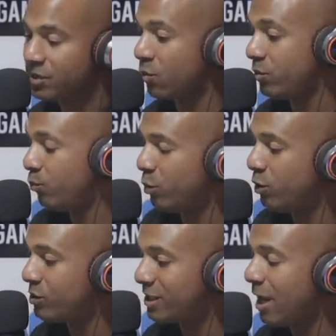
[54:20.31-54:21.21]
So when
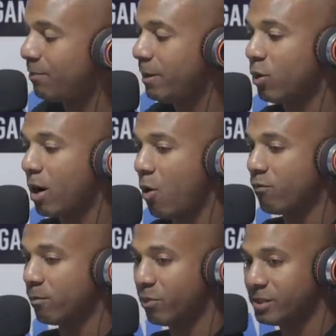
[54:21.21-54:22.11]
you seeing people come home
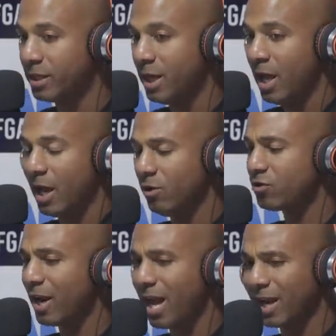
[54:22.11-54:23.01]
from prison and you
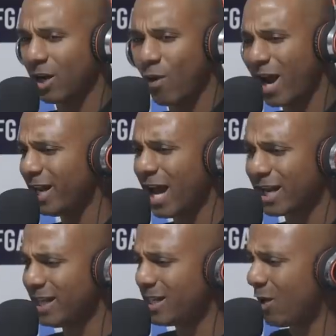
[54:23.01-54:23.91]
trying to act like why they act
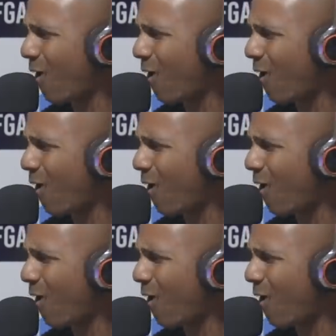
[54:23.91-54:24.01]
like that,